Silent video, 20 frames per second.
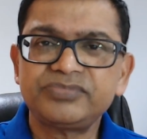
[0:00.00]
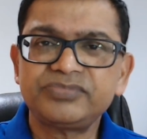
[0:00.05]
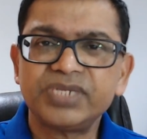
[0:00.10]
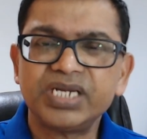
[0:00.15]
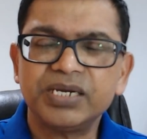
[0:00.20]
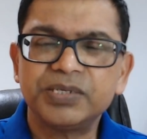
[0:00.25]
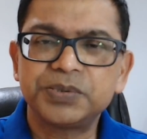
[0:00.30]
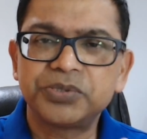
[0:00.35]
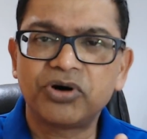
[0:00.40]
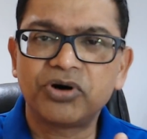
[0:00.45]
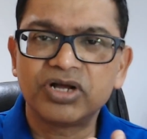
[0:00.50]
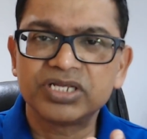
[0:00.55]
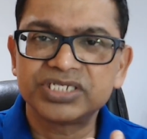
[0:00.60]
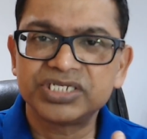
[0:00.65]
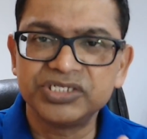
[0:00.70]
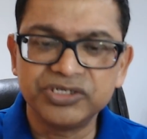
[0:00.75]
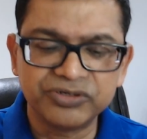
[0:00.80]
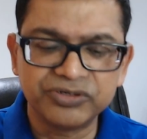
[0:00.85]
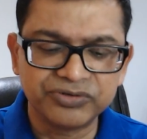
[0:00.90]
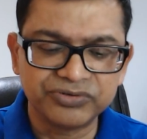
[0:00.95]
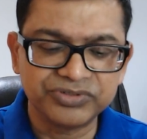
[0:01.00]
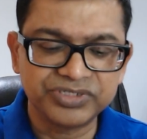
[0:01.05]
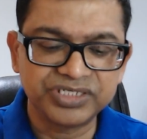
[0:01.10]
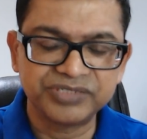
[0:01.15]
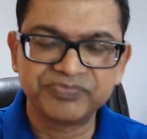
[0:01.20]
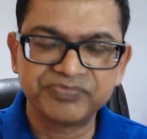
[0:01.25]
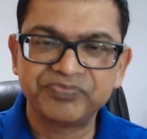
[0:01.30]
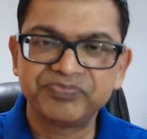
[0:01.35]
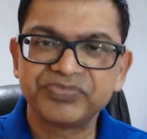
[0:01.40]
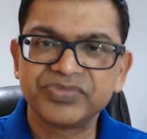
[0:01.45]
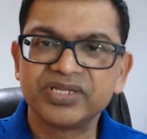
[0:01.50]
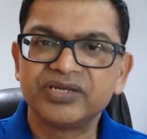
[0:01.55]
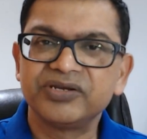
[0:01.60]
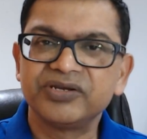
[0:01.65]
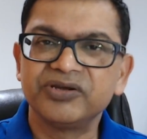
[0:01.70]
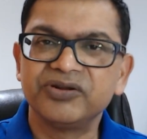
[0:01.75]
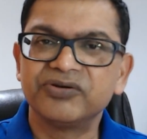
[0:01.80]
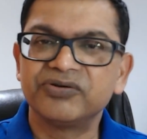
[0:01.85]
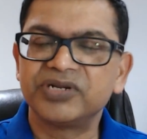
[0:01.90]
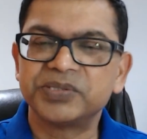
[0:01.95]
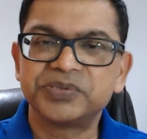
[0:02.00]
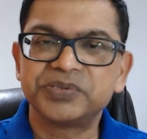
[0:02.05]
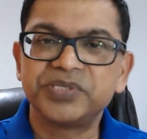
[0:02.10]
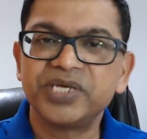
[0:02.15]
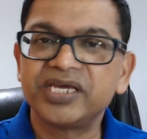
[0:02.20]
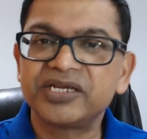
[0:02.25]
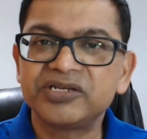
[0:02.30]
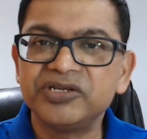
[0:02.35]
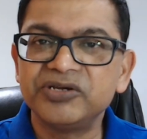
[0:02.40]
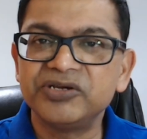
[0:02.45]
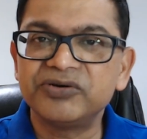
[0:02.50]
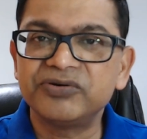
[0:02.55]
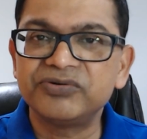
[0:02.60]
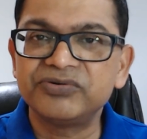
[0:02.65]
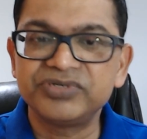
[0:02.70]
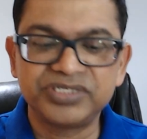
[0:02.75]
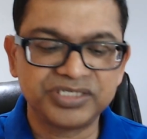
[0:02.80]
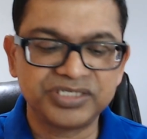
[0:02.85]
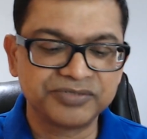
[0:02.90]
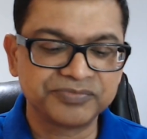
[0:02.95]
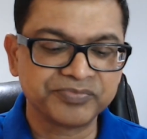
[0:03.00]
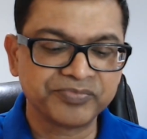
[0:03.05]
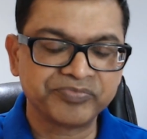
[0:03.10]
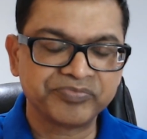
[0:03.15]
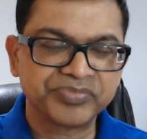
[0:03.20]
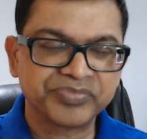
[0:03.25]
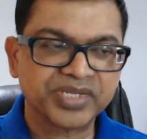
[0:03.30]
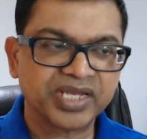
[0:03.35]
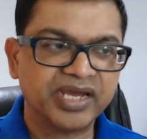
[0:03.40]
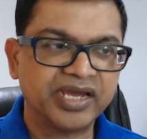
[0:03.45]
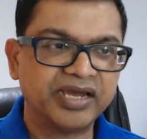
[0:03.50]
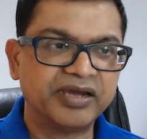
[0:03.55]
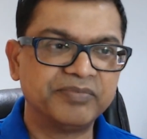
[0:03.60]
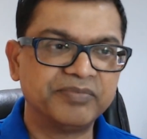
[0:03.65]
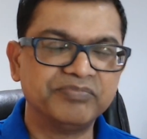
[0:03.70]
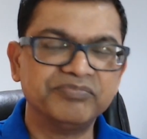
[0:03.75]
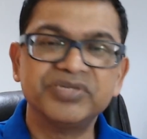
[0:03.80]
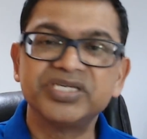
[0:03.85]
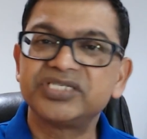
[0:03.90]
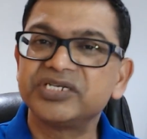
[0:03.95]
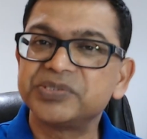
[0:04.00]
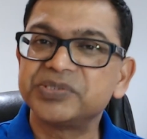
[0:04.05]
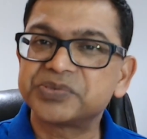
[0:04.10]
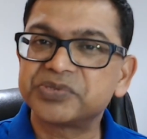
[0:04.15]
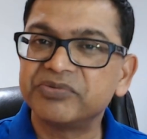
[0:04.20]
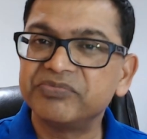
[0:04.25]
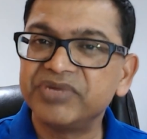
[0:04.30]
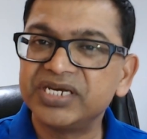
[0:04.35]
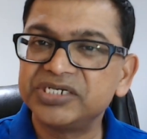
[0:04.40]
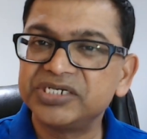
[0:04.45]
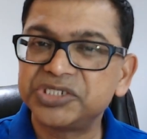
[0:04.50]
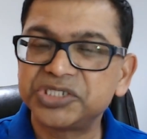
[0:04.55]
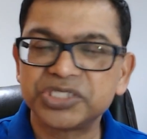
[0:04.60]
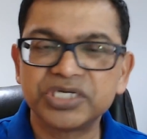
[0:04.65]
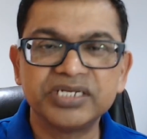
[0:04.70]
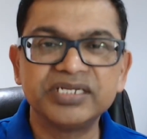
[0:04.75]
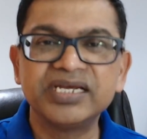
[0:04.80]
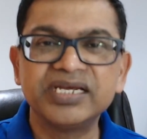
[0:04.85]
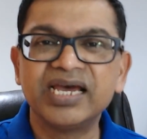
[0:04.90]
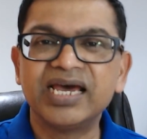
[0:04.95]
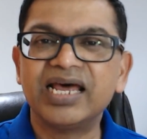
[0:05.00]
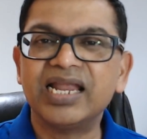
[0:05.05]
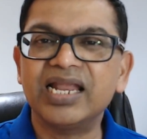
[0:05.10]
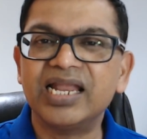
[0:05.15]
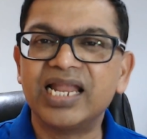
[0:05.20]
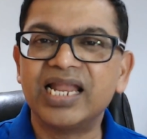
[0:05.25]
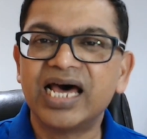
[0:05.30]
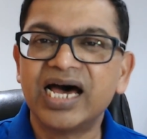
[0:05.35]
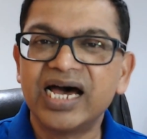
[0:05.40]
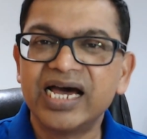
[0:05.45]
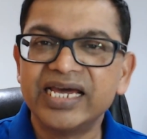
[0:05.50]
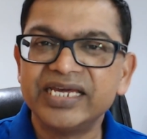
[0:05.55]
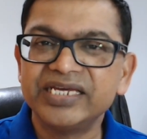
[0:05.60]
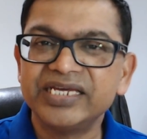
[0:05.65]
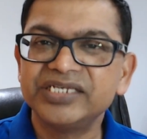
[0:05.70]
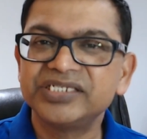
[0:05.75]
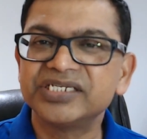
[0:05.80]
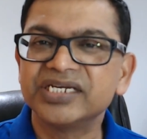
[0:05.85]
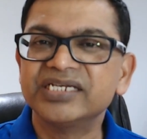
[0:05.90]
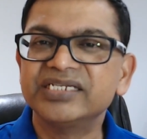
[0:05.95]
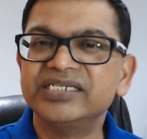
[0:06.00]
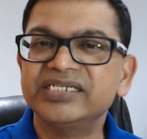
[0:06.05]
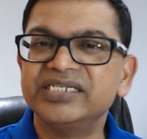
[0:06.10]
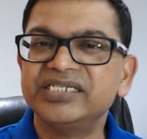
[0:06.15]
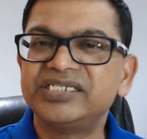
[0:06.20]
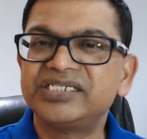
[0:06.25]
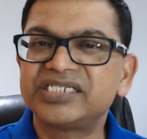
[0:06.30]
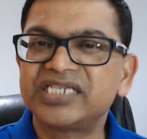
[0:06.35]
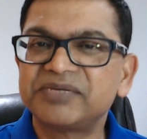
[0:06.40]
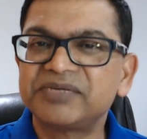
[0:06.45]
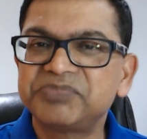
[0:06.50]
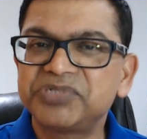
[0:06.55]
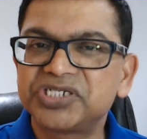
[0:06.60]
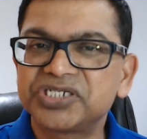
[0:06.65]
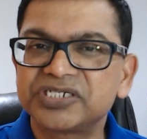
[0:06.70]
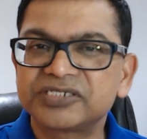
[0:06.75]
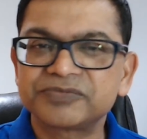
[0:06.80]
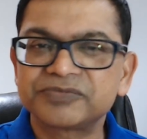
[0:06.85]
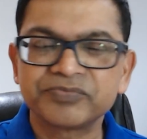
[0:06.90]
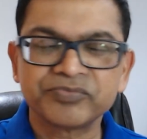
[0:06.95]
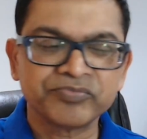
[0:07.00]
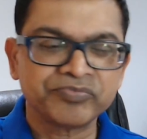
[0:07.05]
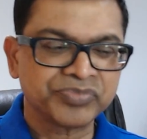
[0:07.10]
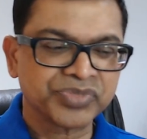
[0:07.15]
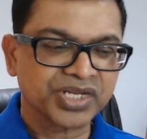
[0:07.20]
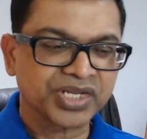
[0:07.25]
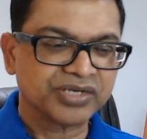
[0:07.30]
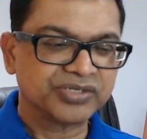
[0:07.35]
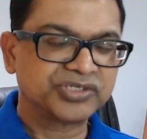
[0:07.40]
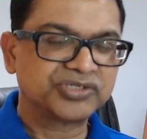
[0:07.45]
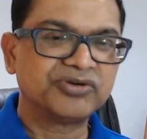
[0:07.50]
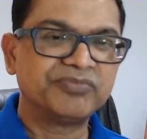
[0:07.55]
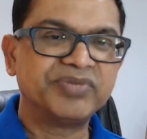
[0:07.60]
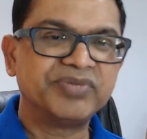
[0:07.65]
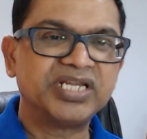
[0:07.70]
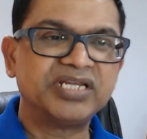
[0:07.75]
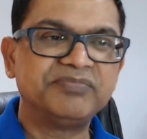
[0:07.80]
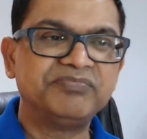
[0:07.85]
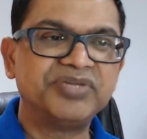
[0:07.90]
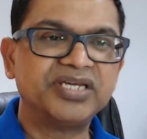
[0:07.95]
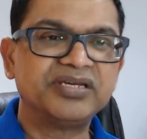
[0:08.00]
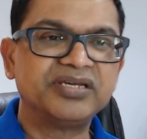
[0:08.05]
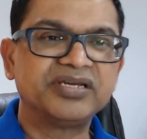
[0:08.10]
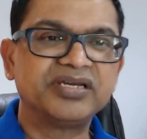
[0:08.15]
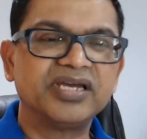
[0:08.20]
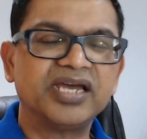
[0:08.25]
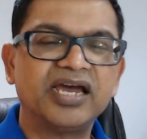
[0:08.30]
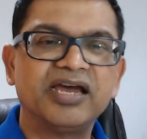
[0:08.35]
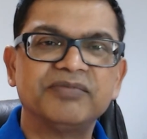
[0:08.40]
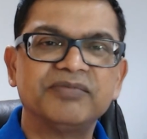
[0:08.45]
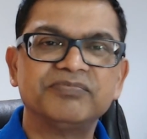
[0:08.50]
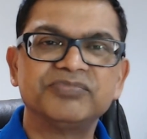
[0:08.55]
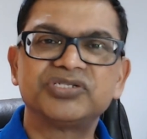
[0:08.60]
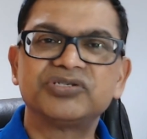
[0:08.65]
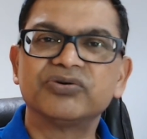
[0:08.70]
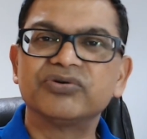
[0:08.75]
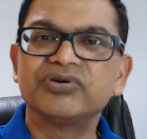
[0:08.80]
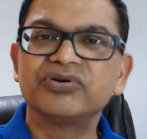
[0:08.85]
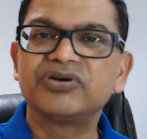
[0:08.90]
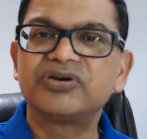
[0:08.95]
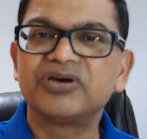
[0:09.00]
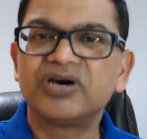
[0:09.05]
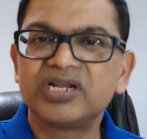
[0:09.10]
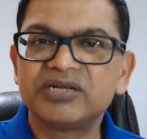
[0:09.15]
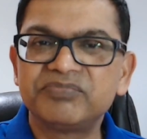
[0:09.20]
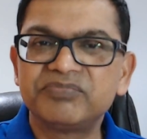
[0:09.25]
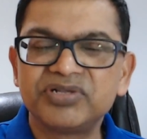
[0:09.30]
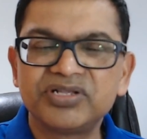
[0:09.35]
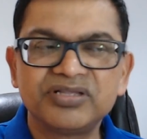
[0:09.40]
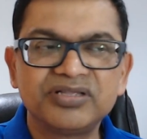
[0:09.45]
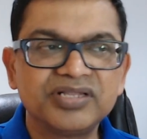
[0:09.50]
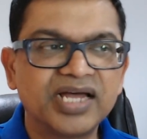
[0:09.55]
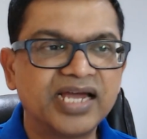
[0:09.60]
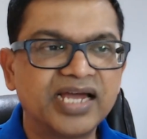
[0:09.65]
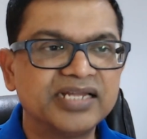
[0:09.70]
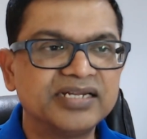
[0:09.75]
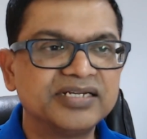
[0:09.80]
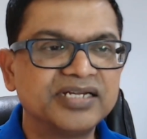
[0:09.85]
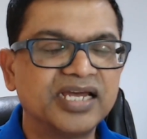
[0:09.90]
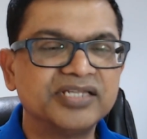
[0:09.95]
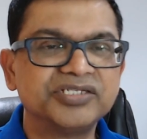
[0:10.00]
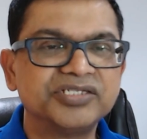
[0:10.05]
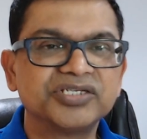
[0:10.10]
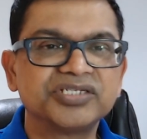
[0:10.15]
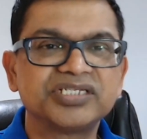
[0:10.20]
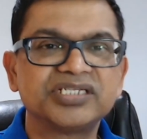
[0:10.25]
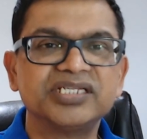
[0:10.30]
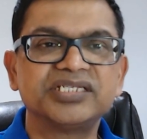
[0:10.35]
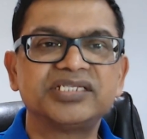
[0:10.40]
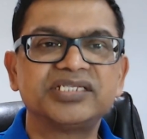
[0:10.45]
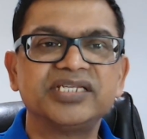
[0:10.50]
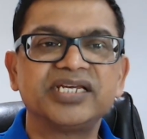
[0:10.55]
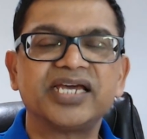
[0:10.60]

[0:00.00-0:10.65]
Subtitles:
False news, you know, the fake news, misinformation, lies, deception, so many being so gullible and just listening.